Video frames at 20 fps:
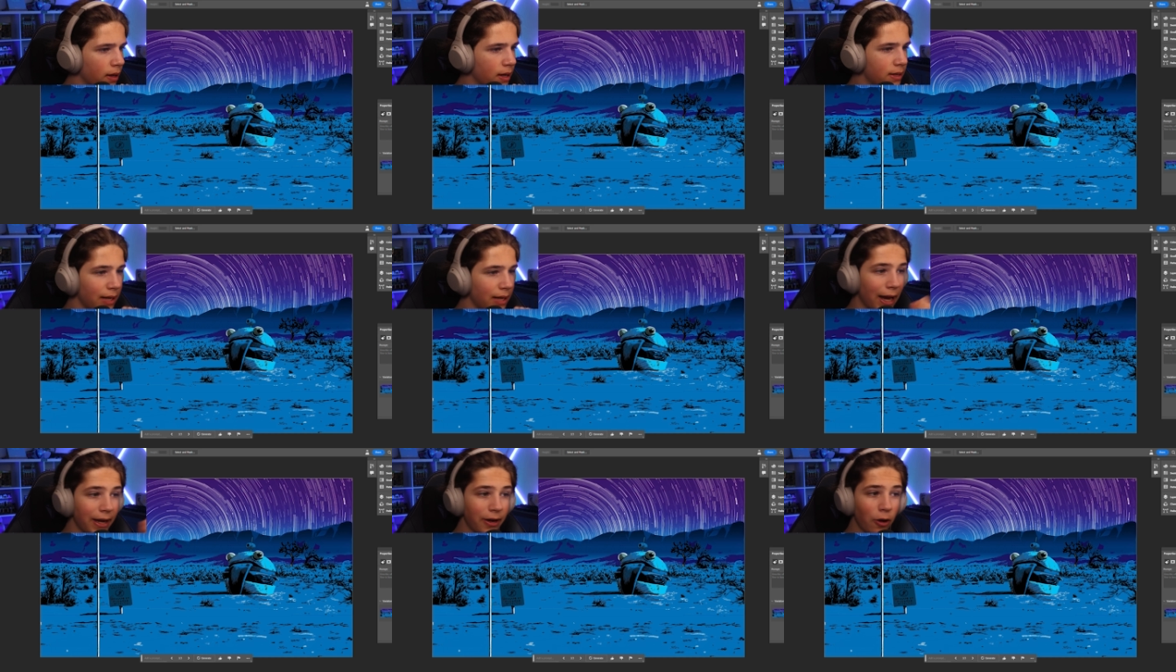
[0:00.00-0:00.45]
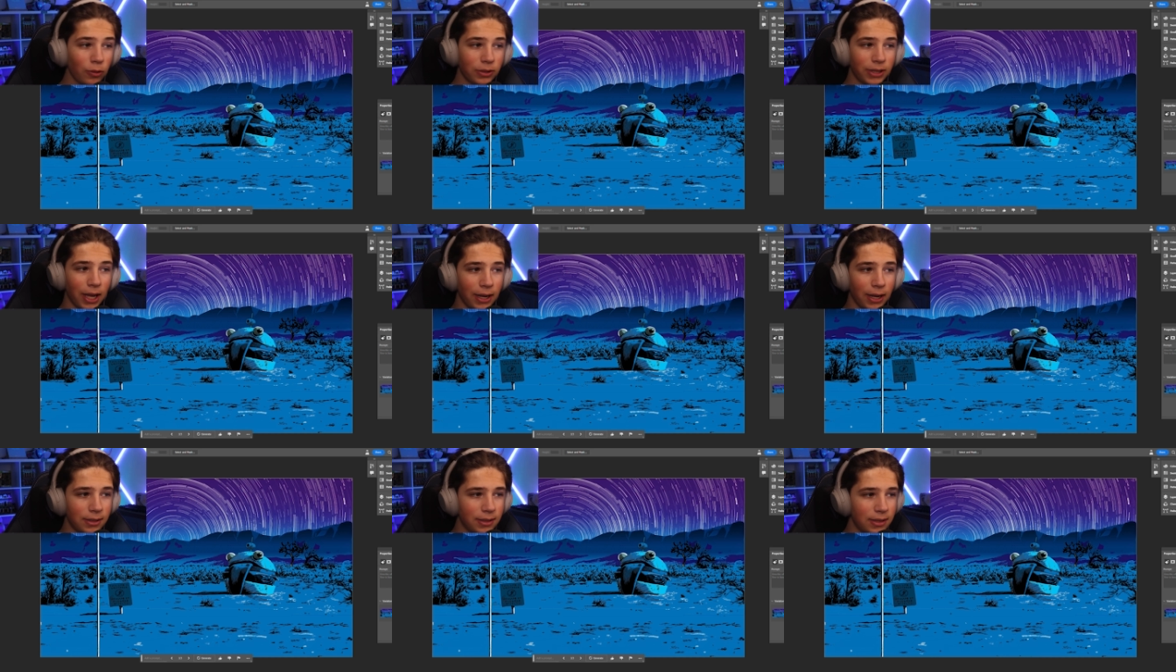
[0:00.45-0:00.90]
is I know it's
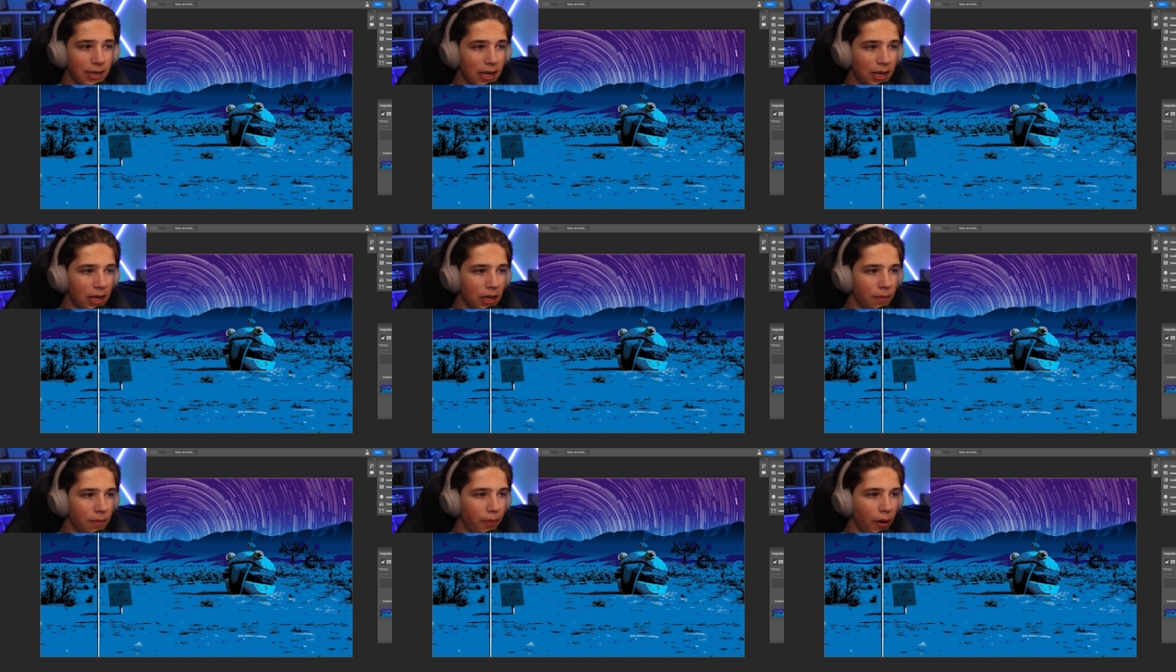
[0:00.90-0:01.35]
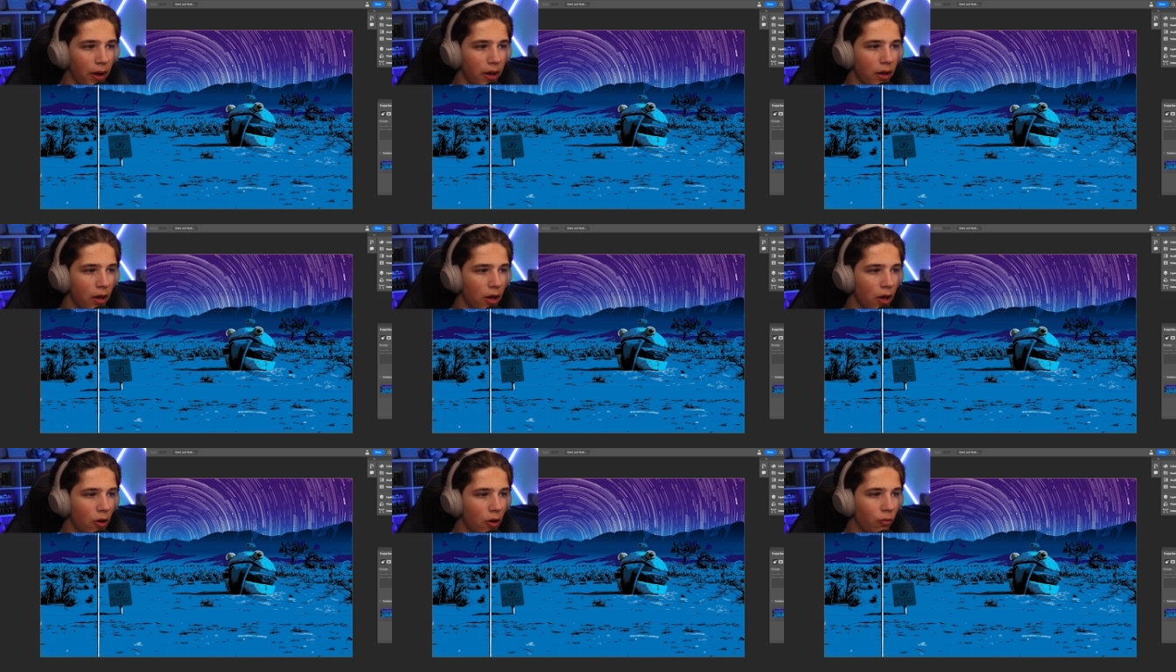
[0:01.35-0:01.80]
kind of sneaky, but
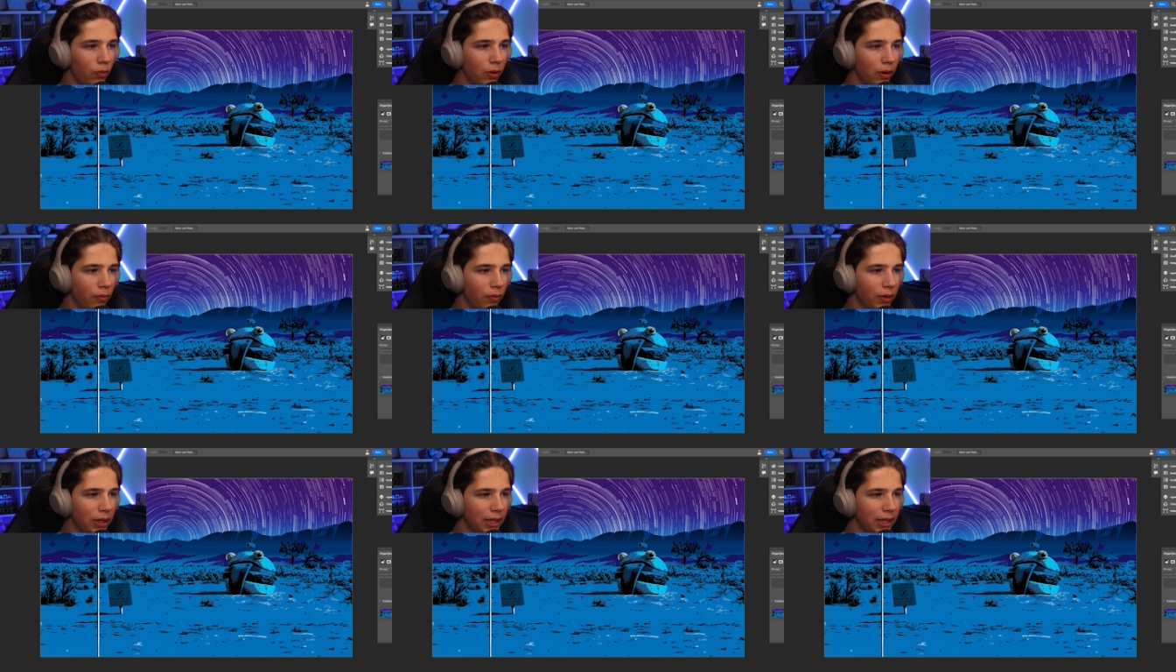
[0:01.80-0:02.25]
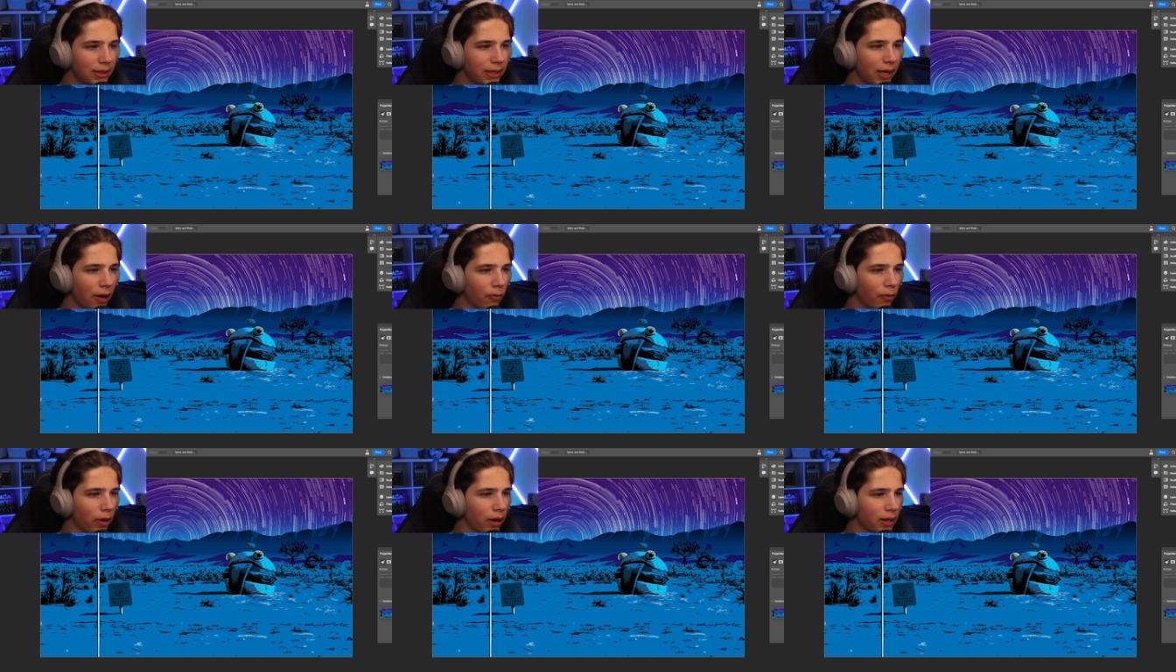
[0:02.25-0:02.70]
we, we need to
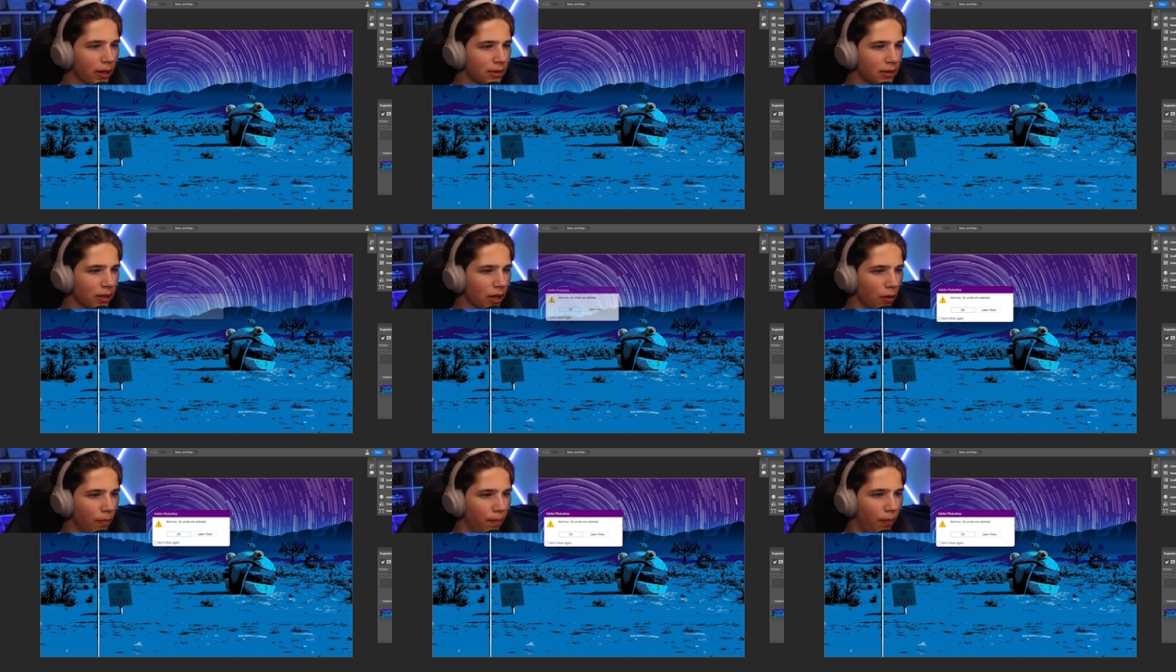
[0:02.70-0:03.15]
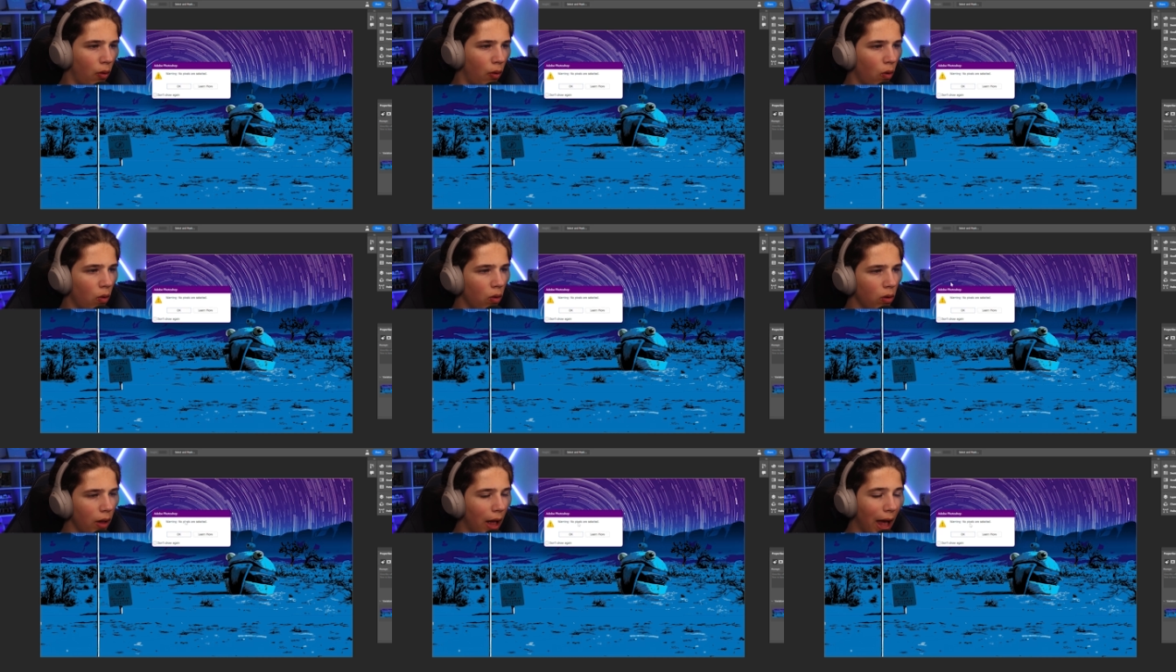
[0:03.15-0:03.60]
get rid of this little
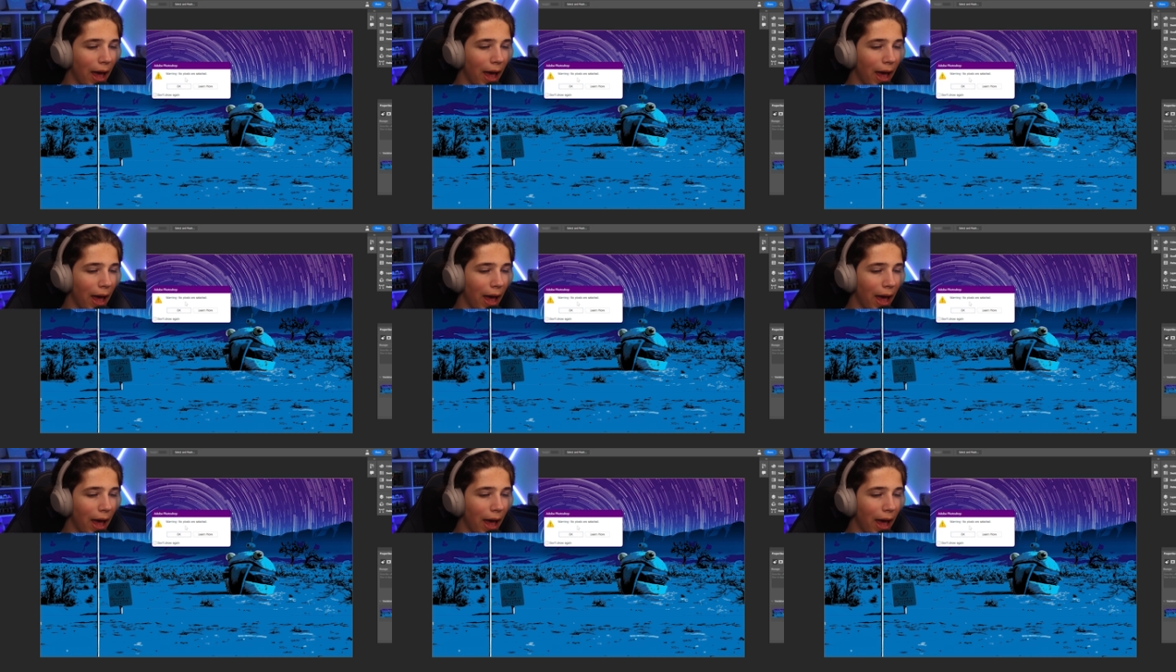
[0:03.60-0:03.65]
pole.